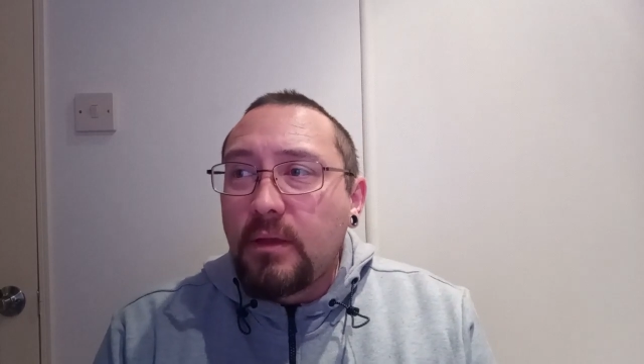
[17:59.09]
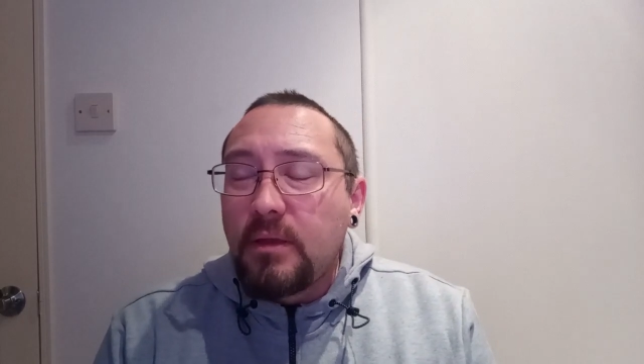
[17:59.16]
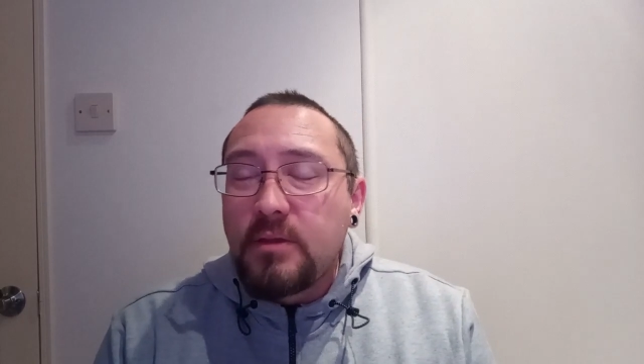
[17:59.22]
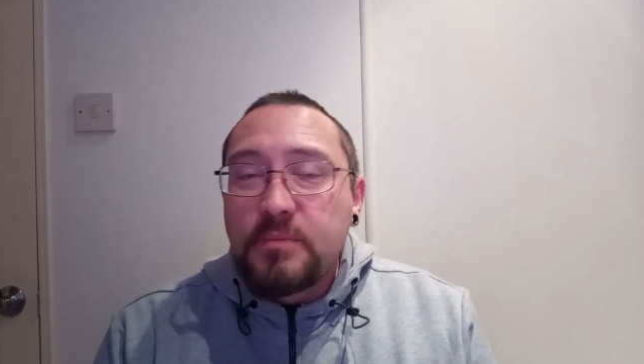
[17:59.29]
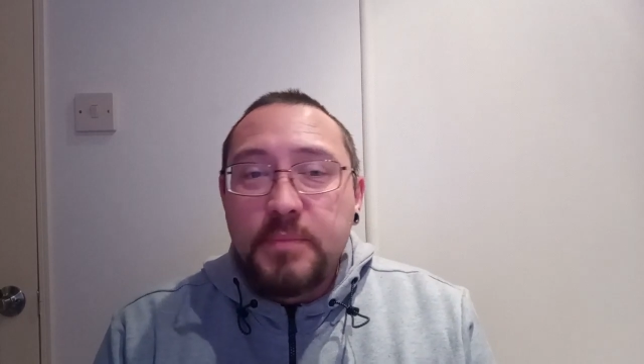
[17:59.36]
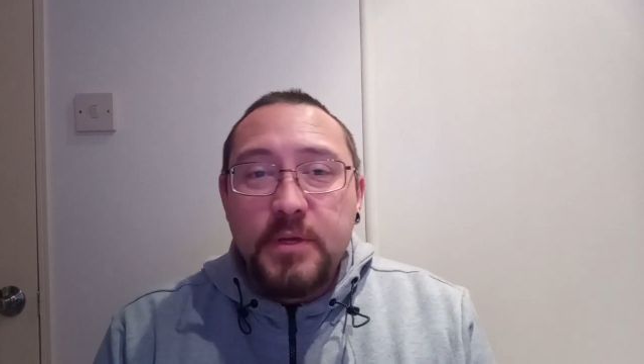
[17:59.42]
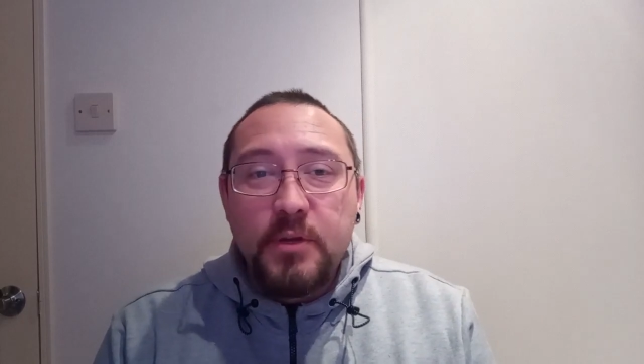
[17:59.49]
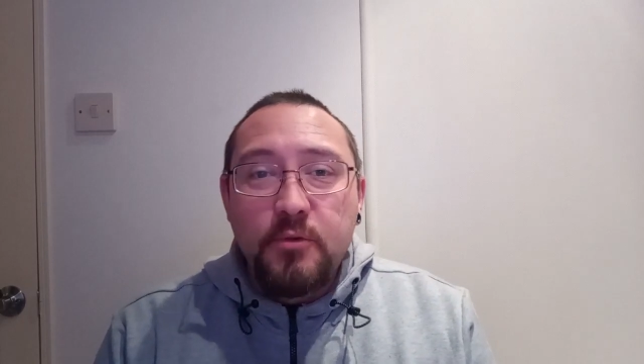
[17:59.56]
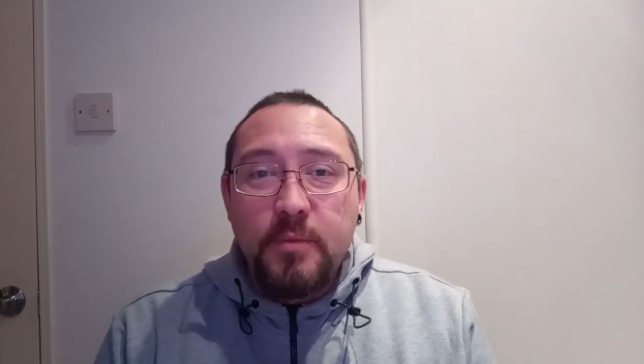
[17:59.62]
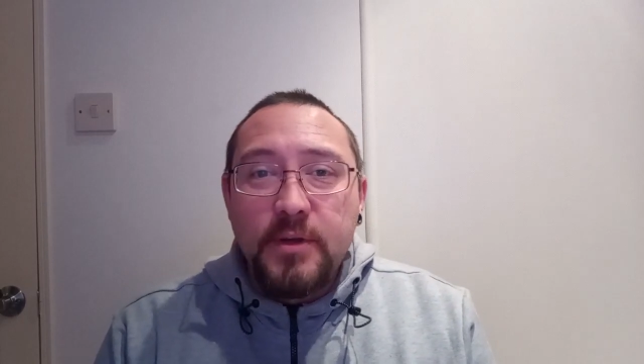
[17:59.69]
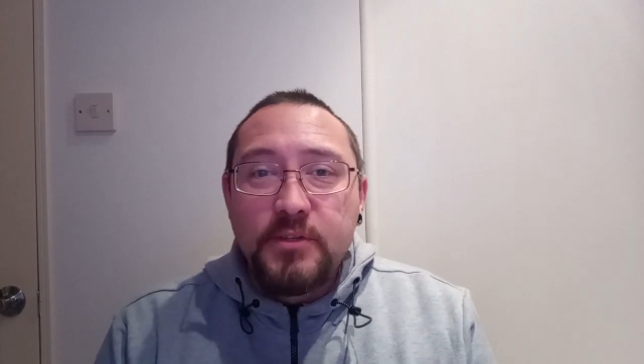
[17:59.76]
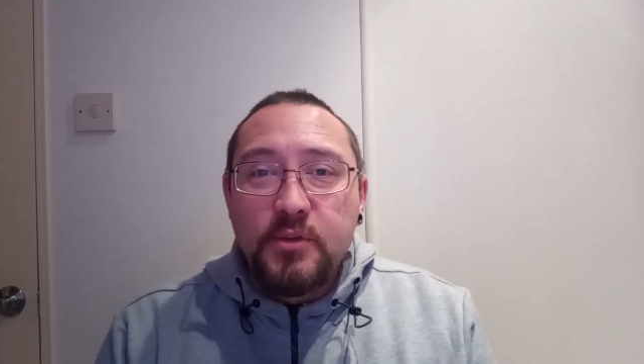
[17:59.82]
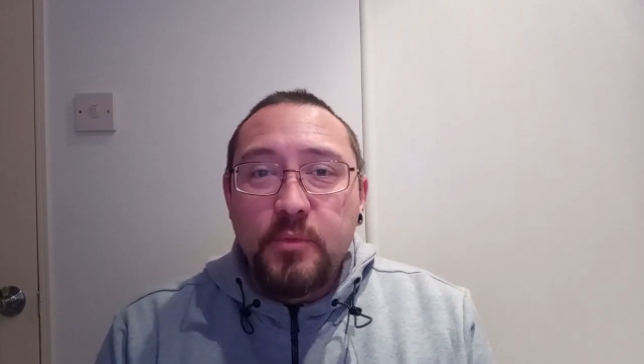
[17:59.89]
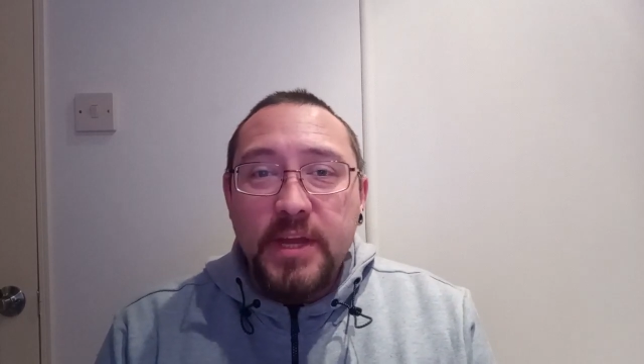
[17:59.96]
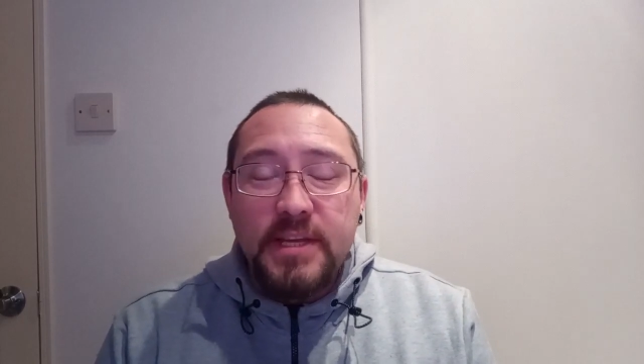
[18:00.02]
it's been
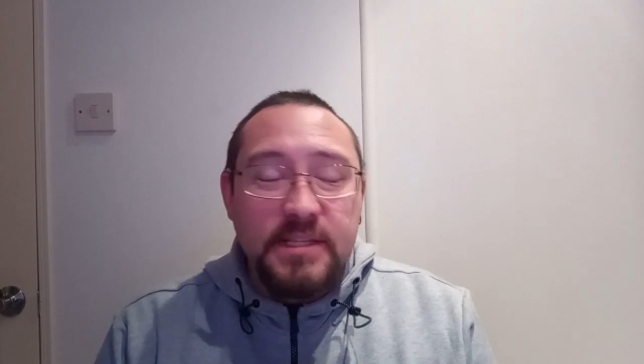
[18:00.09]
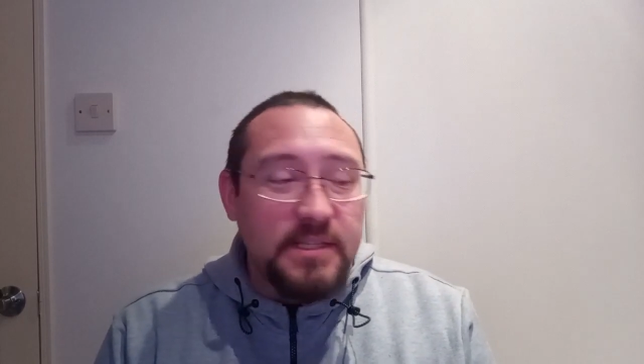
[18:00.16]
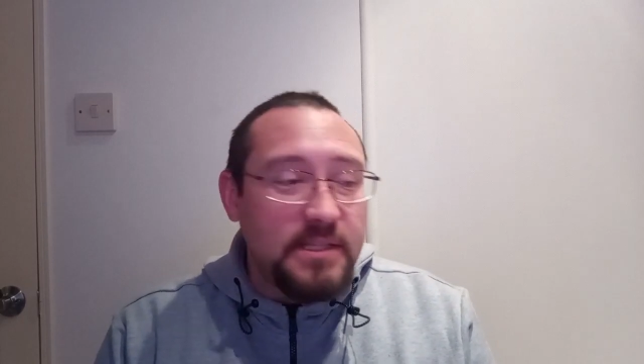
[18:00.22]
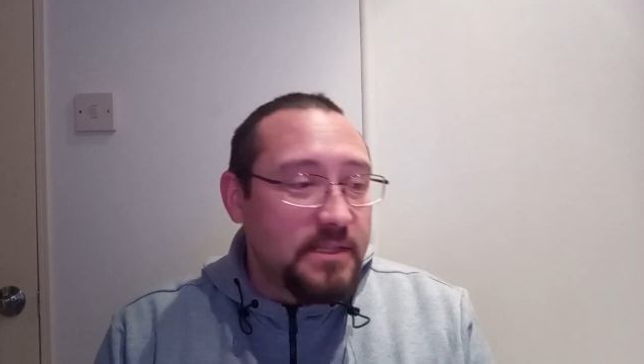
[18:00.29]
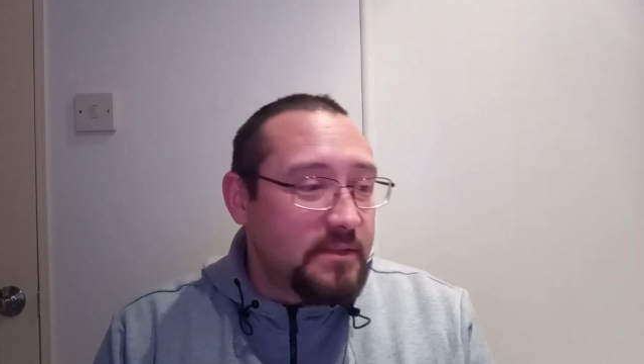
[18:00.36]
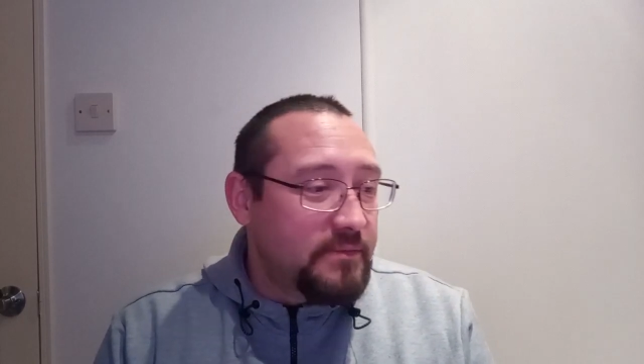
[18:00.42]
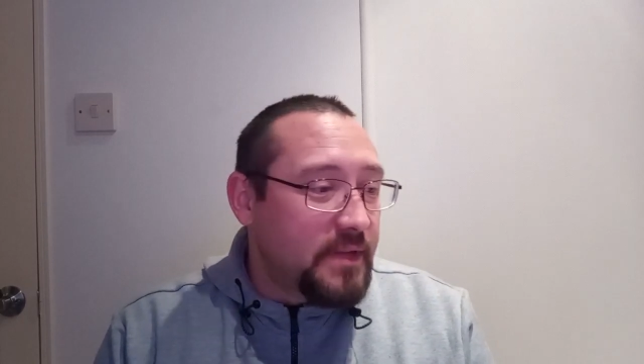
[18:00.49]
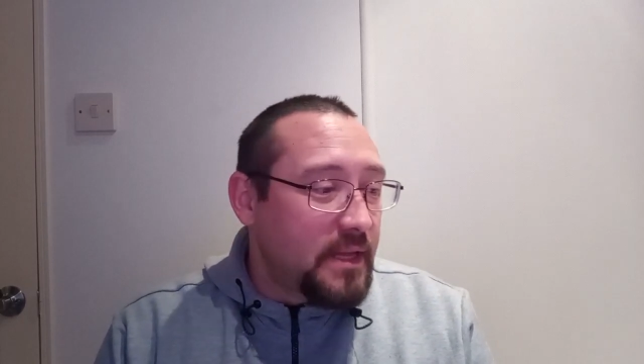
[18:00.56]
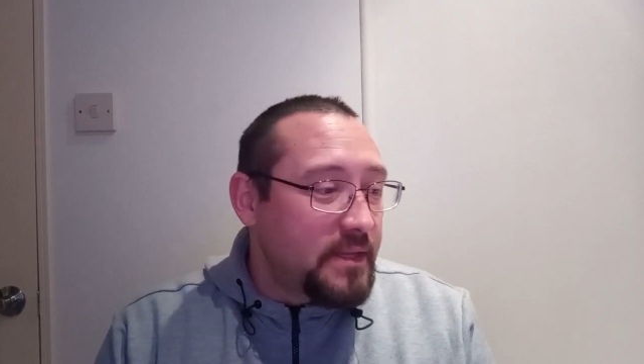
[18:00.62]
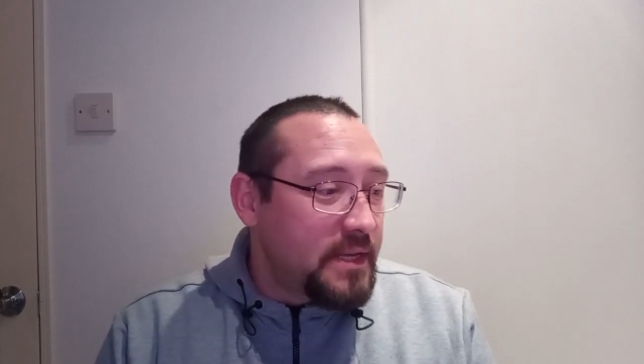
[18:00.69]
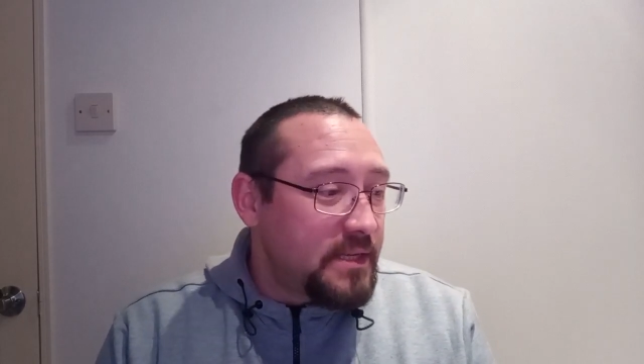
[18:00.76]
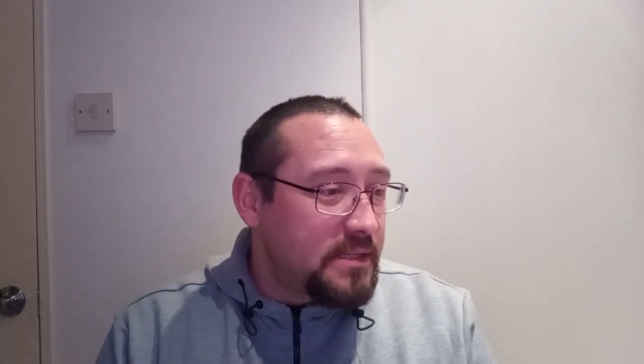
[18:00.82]
almost a week since I've done